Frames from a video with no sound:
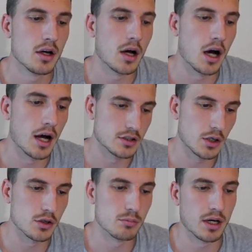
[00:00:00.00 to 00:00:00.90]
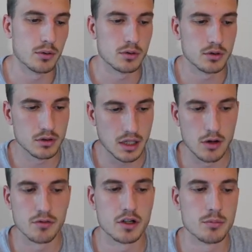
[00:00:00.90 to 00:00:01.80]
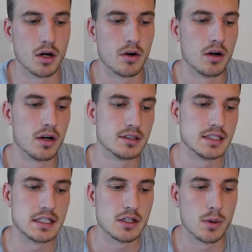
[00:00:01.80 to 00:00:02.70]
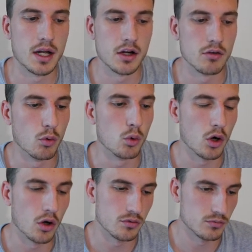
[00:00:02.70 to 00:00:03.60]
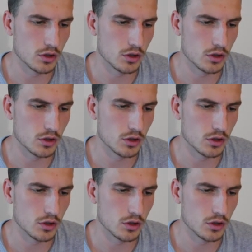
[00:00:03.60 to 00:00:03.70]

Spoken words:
Antonio Brown, Alvin Kamara and Ezekiel Elliott are all gone.